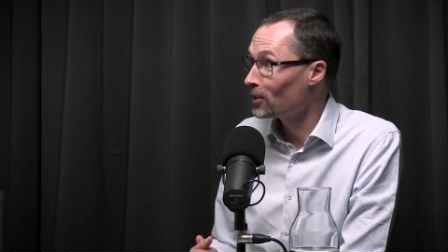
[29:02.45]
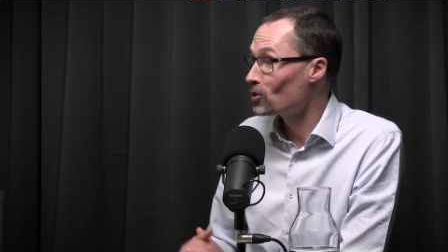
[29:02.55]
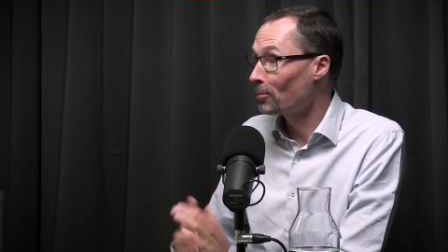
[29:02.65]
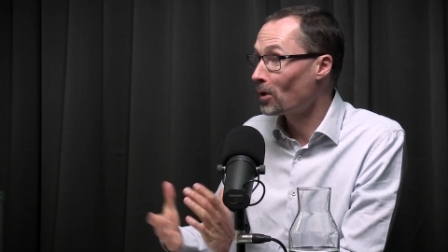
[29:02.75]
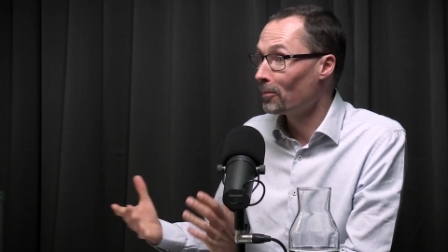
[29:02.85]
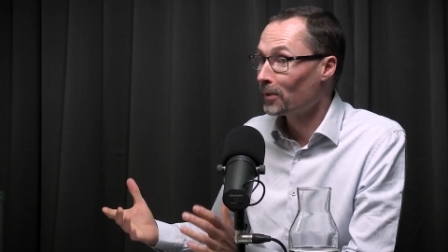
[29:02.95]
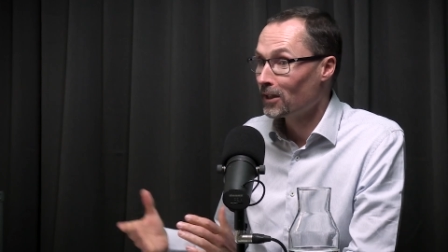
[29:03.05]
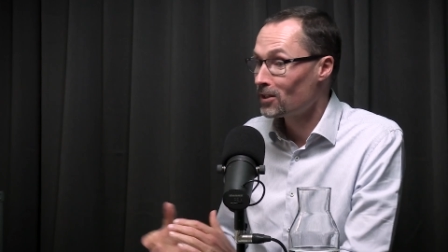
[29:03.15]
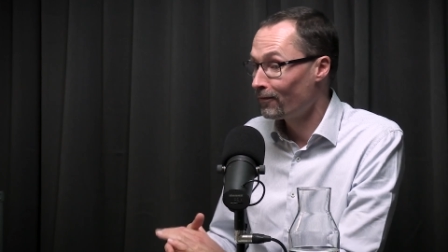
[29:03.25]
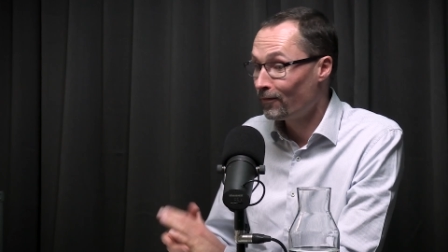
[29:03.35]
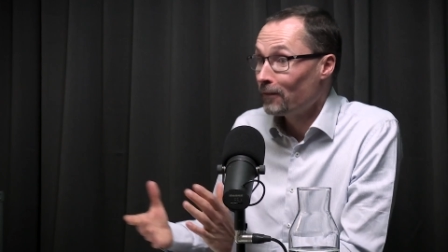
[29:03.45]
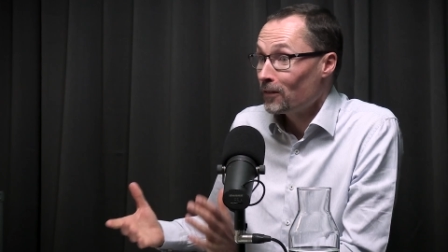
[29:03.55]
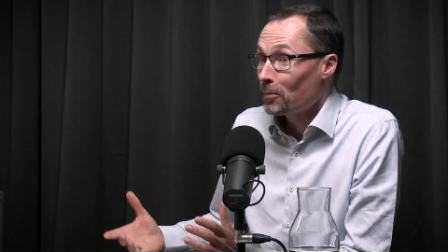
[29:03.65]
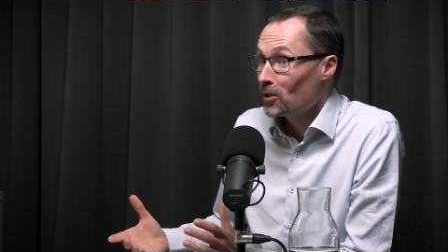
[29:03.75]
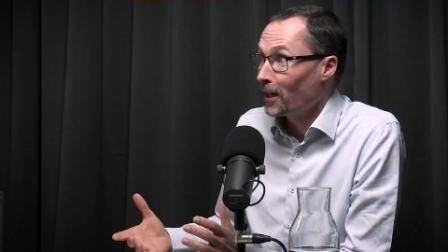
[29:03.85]
And in some companies,
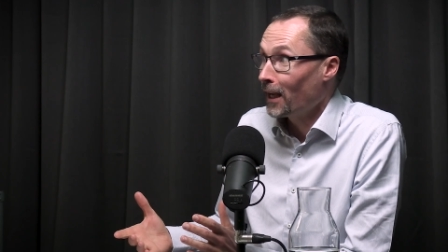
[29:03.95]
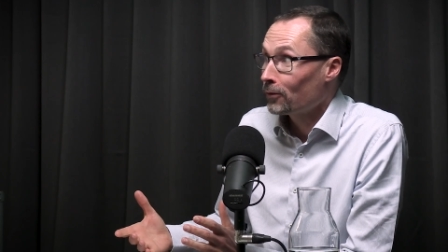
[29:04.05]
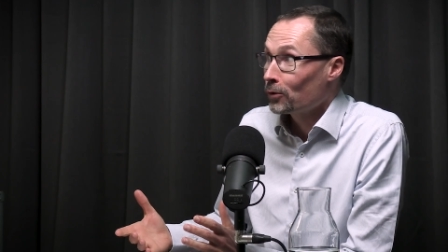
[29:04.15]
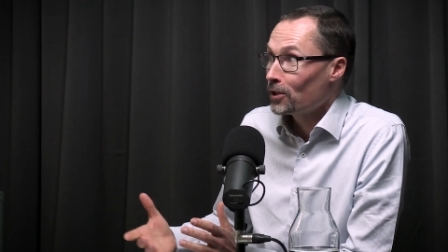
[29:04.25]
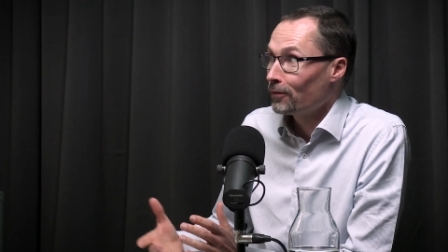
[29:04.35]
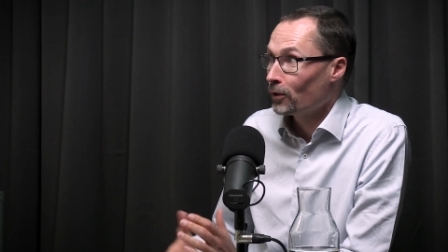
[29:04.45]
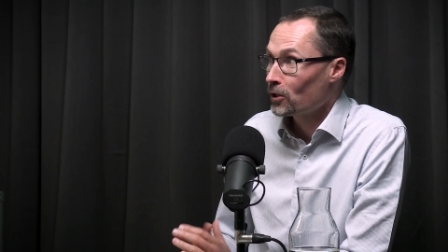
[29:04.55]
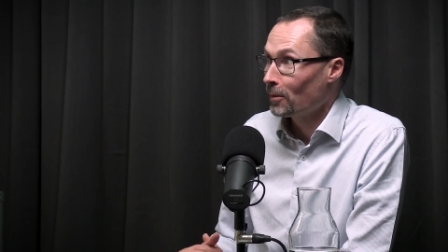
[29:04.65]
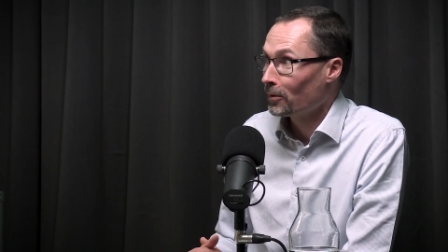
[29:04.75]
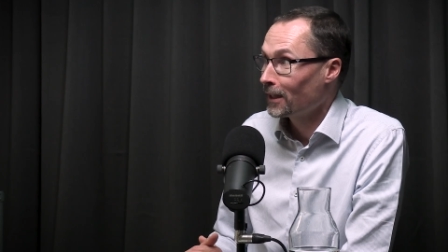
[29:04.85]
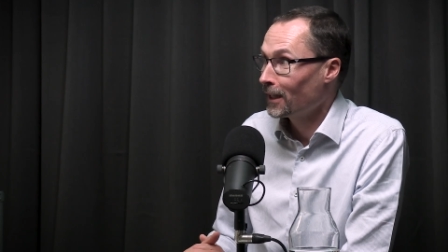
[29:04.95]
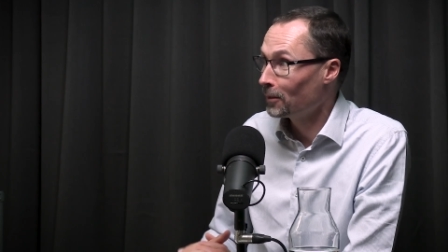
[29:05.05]
50% accuracy, for example,